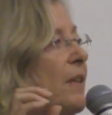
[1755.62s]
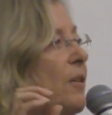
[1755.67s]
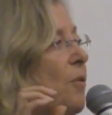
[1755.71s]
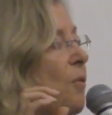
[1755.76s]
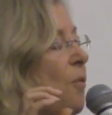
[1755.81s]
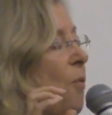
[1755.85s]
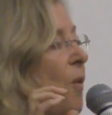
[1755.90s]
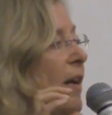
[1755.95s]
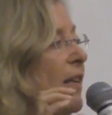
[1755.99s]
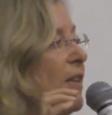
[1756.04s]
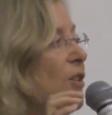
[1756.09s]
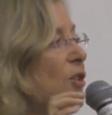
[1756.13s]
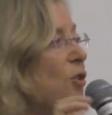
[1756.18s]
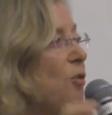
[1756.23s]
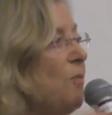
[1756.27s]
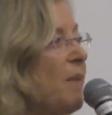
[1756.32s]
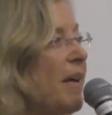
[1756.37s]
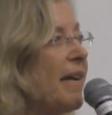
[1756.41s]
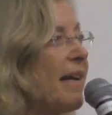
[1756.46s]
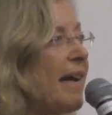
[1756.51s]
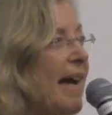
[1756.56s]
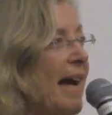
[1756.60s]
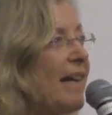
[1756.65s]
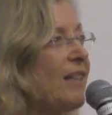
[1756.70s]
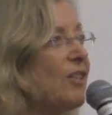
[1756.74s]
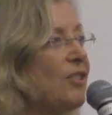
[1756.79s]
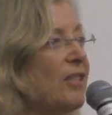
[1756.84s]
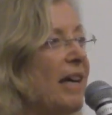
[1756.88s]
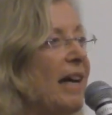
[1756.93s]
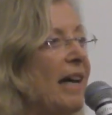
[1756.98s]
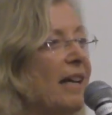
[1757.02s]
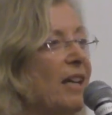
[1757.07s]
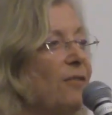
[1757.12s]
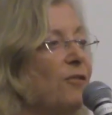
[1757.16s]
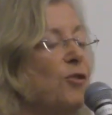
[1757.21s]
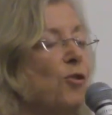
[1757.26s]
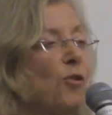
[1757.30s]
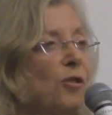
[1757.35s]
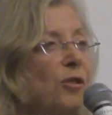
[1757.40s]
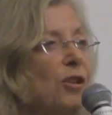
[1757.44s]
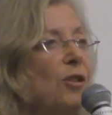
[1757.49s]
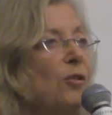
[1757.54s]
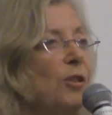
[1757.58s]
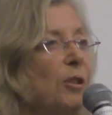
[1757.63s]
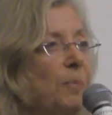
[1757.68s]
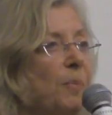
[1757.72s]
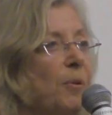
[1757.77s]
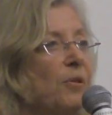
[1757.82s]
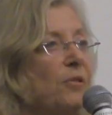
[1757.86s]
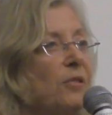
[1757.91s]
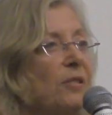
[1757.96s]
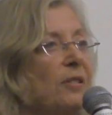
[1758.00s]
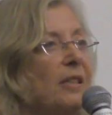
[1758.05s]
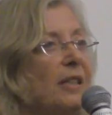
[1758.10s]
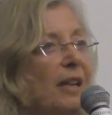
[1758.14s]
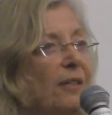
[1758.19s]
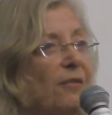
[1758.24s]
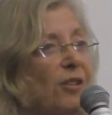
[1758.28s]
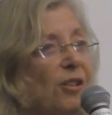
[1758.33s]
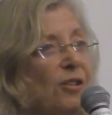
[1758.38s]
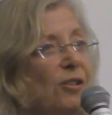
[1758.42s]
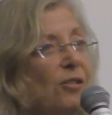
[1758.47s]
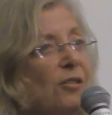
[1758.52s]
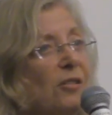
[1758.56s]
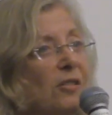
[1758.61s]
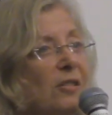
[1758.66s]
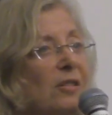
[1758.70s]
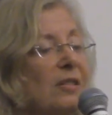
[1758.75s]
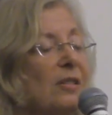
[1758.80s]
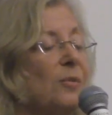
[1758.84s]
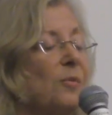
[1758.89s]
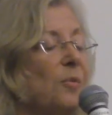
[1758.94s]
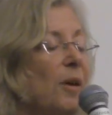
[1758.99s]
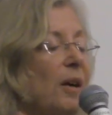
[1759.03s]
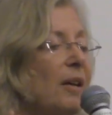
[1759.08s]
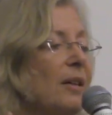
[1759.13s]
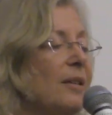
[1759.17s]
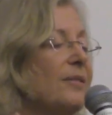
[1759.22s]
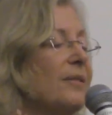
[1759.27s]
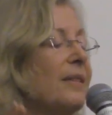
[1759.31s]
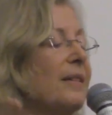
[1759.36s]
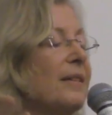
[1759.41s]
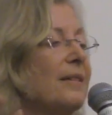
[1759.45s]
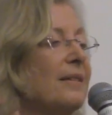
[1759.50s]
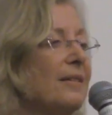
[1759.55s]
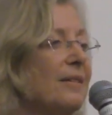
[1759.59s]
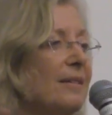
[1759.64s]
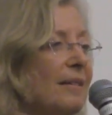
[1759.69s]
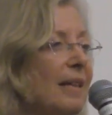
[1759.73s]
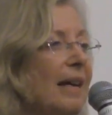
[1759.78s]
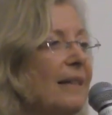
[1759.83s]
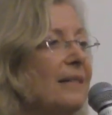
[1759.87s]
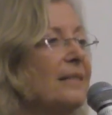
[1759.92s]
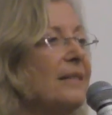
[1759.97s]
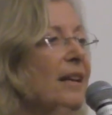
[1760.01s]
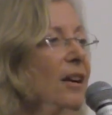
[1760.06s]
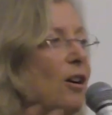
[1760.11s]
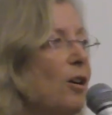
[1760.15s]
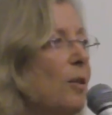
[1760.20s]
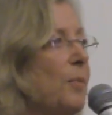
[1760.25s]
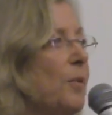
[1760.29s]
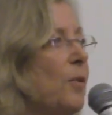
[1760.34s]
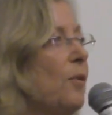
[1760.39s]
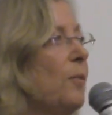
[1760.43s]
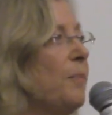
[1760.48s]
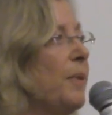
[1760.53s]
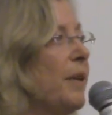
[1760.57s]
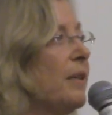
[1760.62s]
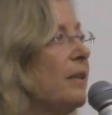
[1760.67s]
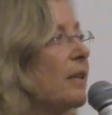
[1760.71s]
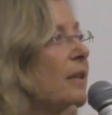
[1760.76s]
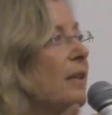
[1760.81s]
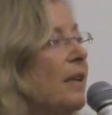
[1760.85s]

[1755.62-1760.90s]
When you make a hashtag, if you're the only person that ever uses it, well, it's not terrible, but